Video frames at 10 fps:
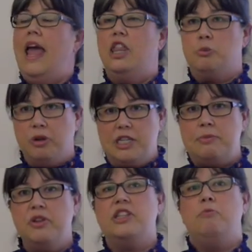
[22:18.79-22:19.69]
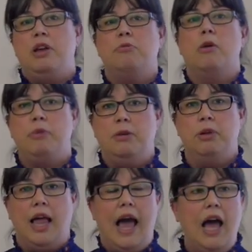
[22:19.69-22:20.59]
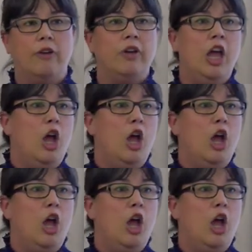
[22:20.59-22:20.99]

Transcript: and the principles that Mi'kmaq people have.